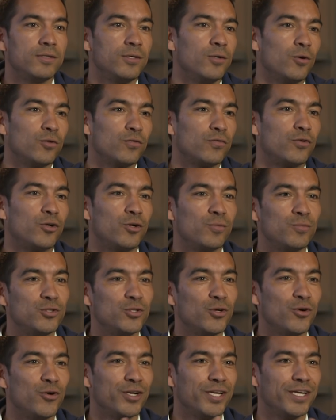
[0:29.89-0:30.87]
the Old Firm
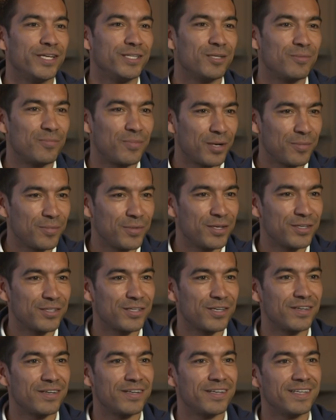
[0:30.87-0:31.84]
joining the
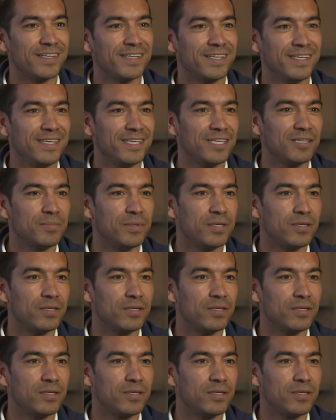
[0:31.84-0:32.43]
Premier League